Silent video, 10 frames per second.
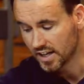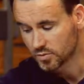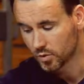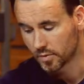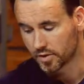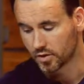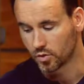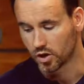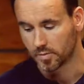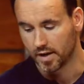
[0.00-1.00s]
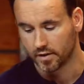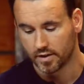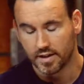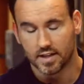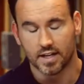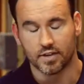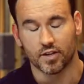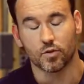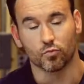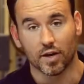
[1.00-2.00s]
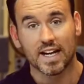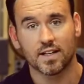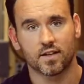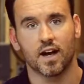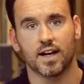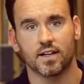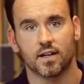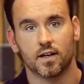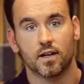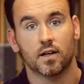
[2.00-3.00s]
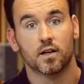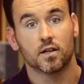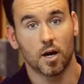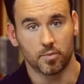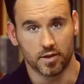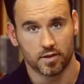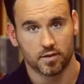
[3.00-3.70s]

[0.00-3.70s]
next one I'm going to talk about is a rain tight coupling.